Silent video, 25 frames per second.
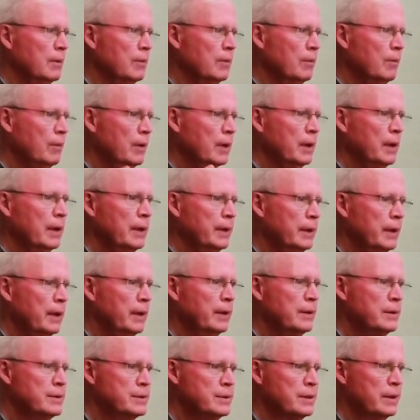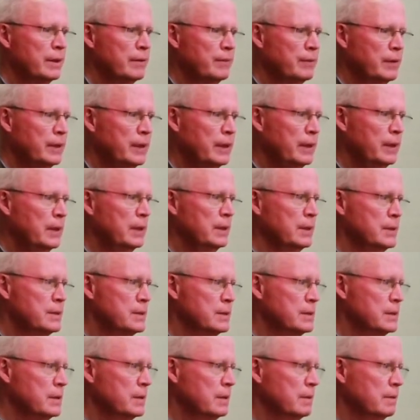what I notice over the
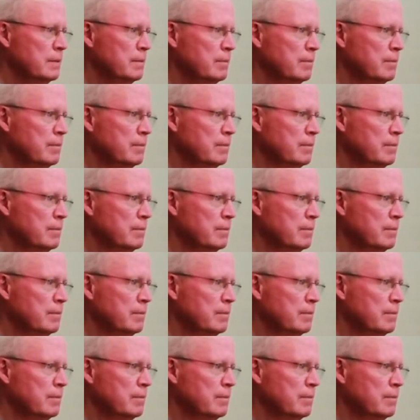years